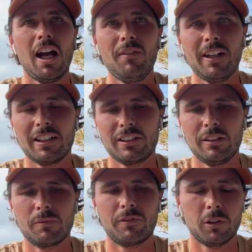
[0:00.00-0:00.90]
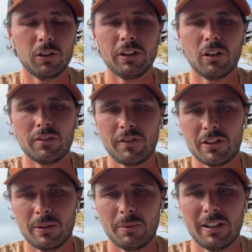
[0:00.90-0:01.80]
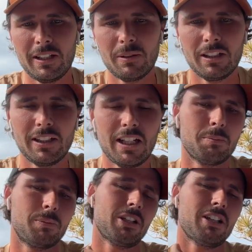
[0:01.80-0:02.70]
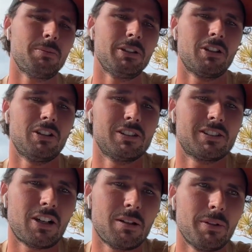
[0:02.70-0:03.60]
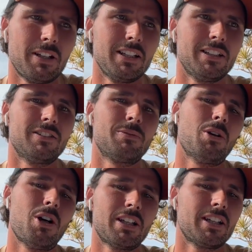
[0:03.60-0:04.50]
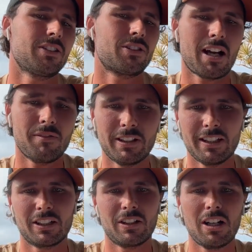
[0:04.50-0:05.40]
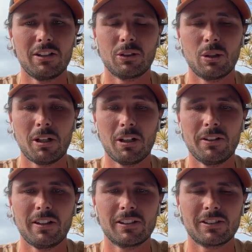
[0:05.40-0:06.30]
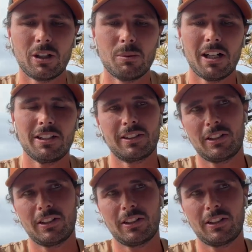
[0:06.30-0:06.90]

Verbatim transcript: haven't actually fully gone fishing with anyone yet, just because I've been working and traveling and kind of doing my own thing so much.